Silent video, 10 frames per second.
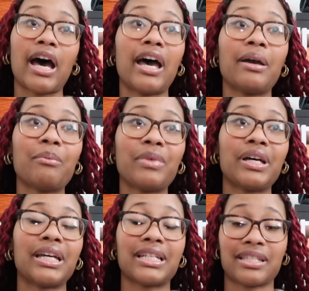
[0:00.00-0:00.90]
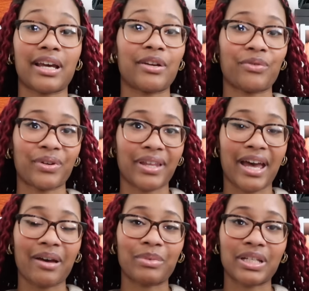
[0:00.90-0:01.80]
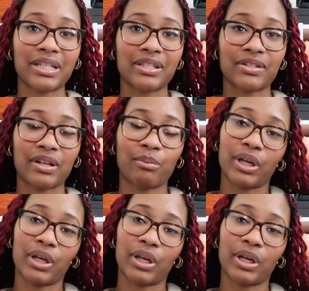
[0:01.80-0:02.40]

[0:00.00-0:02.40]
I'm excited for that because it's going to